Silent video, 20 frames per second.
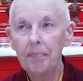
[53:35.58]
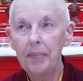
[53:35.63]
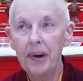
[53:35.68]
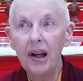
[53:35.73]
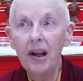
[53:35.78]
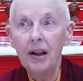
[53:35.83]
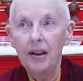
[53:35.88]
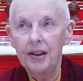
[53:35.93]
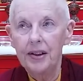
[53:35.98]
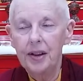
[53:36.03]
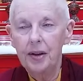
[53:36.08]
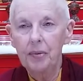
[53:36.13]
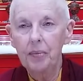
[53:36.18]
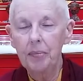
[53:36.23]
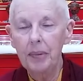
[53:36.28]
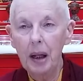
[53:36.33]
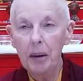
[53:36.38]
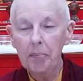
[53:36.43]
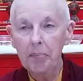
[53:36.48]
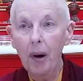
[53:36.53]
burst,
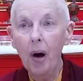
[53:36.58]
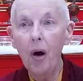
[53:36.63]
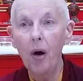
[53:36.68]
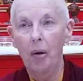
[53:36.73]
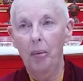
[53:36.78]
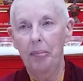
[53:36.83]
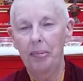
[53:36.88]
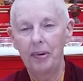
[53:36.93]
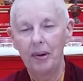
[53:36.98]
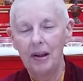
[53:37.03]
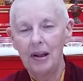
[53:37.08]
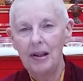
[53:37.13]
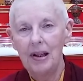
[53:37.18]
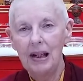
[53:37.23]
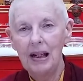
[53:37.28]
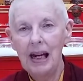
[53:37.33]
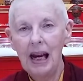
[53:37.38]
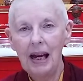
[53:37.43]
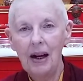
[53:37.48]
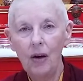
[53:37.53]
they pop.
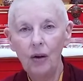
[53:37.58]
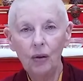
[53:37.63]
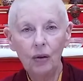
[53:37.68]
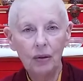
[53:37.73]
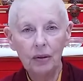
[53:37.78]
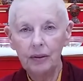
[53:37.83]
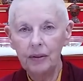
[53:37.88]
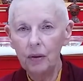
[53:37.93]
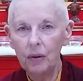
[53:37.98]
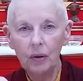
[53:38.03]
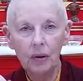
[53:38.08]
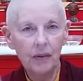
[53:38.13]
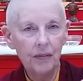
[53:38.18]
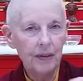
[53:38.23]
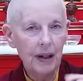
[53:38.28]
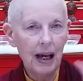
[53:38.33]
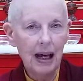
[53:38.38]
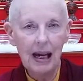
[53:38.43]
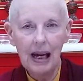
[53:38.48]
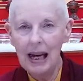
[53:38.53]
Like all of
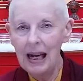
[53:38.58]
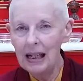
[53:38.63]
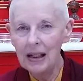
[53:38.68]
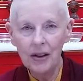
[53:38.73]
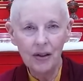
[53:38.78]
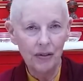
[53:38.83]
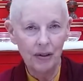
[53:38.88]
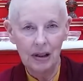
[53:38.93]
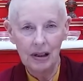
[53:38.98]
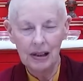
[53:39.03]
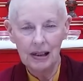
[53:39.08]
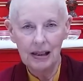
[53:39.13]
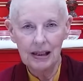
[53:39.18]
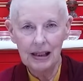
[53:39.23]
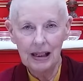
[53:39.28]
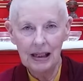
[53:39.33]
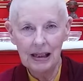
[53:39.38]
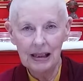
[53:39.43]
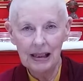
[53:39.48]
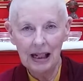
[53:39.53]
that ignorance
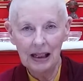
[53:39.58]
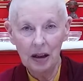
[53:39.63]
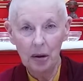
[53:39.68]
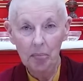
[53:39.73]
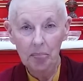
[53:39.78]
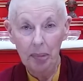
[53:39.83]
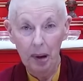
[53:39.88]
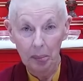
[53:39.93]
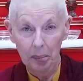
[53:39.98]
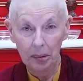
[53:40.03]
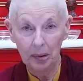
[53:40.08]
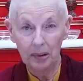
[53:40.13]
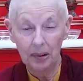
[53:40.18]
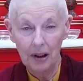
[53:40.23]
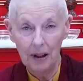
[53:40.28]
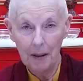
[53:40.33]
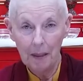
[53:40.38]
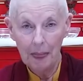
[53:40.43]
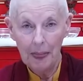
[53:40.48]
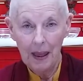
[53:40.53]
is like a bubble
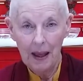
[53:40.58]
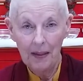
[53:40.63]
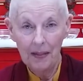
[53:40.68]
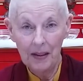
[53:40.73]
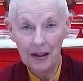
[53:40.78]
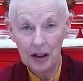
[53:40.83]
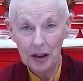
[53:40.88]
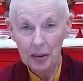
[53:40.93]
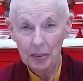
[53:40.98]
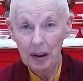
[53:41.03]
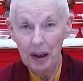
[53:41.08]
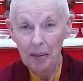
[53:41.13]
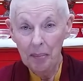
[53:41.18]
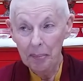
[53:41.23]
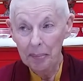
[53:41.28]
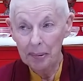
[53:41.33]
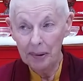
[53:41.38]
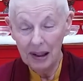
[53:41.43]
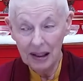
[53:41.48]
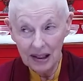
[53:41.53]
that
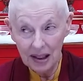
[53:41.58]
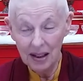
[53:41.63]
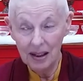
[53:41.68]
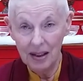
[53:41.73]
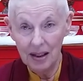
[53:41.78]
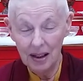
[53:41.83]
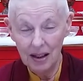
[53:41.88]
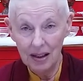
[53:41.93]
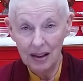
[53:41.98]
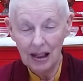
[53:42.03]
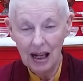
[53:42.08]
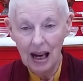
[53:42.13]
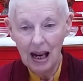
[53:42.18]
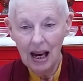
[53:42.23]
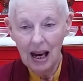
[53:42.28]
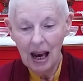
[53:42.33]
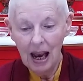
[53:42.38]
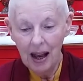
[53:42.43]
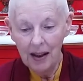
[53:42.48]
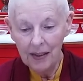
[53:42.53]
imprisons us,
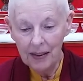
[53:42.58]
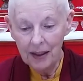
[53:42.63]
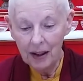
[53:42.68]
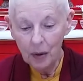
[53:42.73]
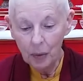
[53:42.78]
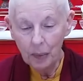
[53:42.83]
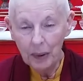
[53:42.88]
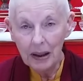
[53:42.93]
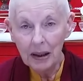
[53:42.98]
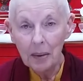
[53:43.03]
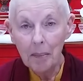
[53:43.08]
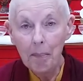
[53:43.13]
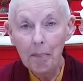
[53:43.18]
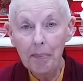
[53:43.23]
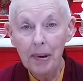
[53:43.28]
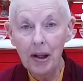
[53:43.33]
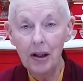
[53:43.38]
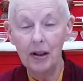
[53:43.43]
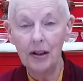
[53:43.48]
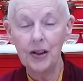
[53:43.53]
and that we can
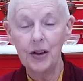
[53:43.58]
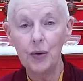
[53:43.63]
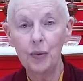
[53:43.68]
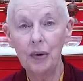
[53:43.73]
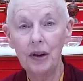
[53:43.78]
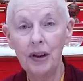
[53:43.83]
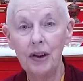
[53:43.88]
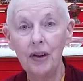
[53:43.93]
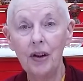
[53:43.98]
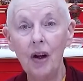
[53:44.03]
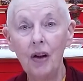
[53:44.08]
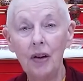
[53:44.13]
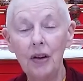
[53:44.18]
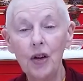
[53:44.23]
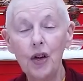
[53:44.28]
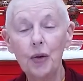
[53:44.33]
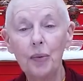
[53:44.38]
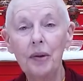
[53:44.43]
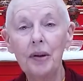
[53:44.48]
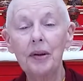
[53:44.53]
burst with
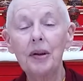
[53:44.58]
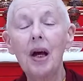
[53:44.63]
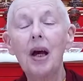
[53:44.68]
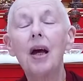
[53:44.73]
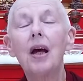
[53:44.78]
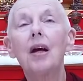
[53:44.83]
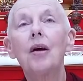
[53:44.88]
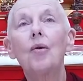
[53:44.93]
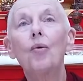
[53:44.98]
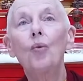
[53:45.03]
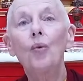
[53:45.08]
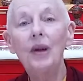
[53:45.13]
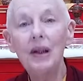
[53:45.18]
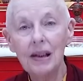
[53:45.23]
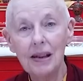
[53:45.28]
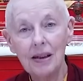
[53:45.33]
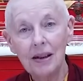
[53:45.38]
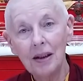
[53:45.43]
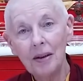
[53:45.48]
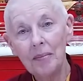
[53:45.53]
knowledge, with
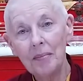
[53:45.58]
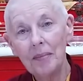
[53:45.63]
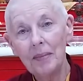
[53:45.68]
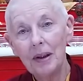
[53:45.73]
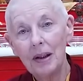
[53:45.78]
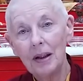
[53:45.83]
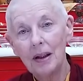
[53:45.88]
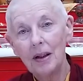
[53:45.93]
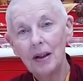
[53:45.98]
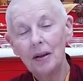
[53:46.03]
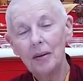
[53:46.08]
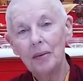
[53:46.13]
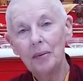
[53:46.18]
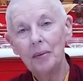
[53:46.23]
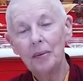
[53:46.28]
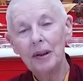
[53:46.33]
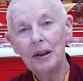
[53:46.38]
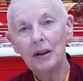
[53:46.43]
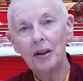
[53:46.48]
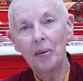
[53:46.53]
wisdom,
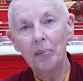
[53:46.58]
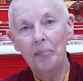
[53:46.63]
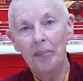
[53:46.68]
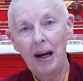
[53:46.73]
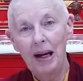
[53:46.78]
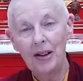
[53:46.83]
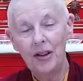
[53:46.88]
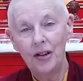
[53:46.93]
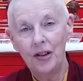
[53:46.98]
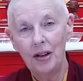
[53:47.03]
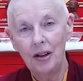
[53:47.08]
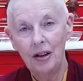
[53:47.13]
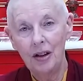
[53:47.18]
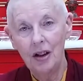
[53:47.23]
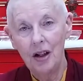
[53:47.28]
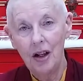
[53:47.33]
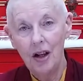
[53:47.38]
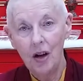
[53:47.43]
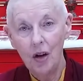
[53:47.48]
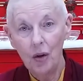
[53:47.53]
with compassion,